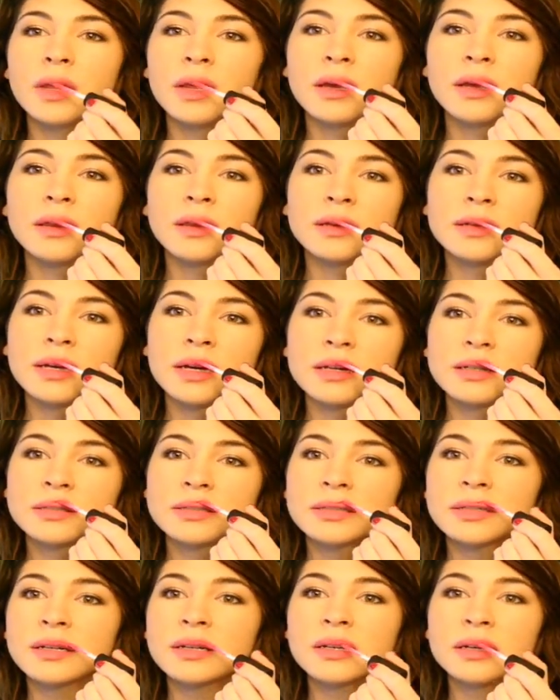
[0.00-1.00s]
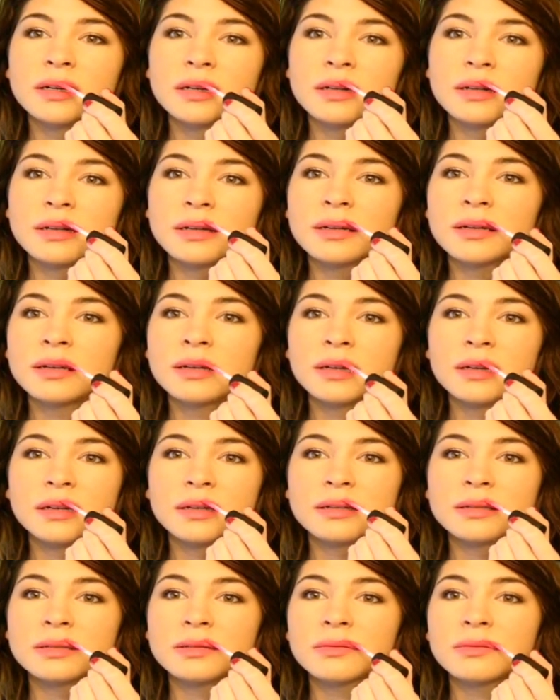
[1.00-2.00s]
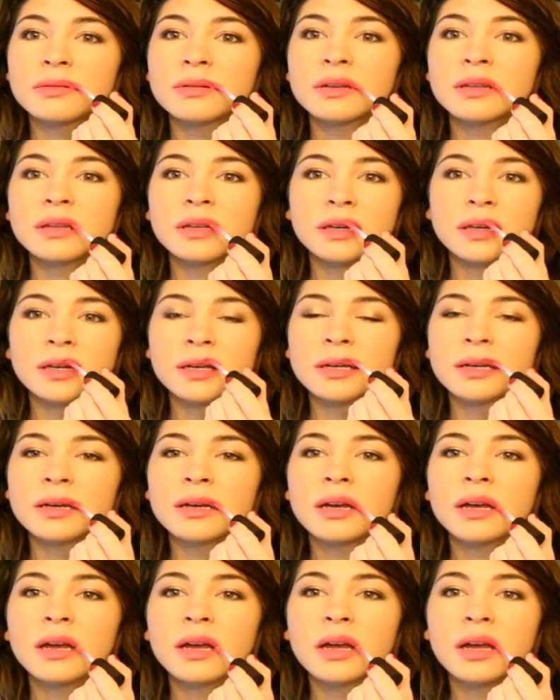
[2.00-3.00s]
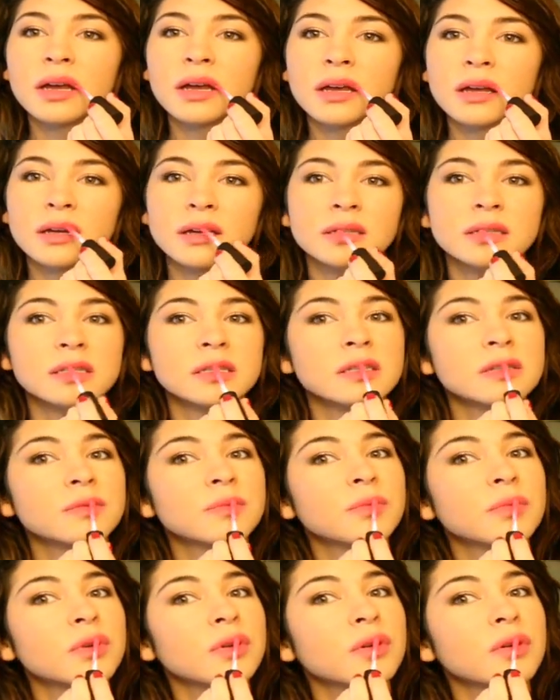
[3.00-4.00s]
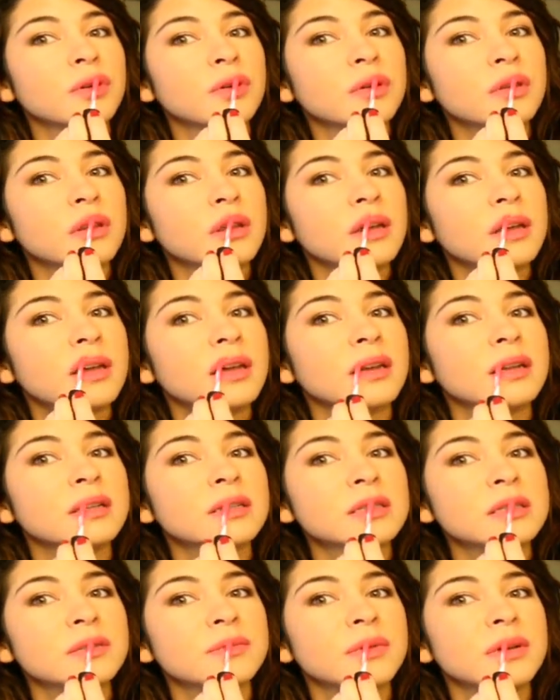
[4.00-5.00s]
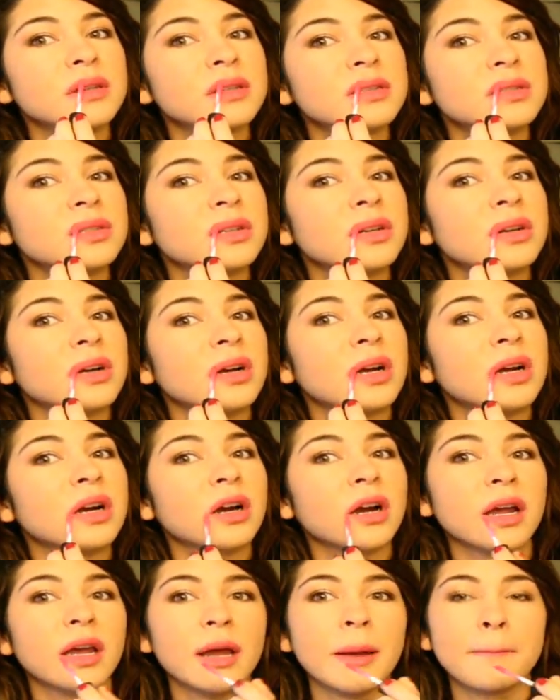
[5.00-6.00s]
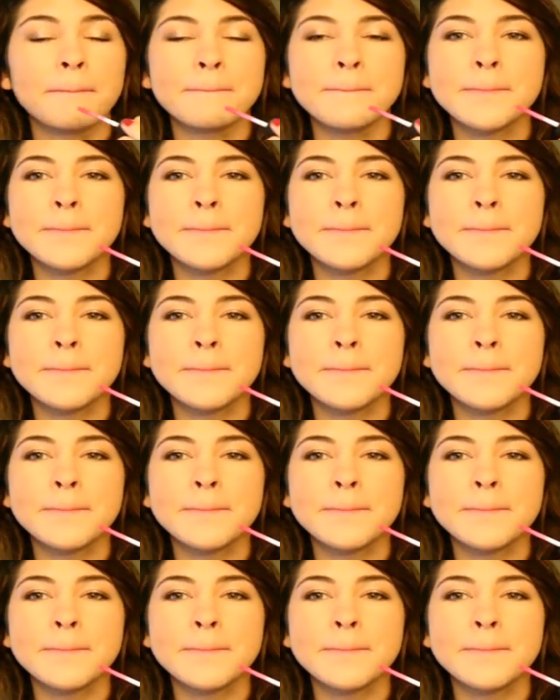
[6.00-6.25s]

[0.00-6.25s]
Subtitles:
And the texture is really smooth, and it smells great.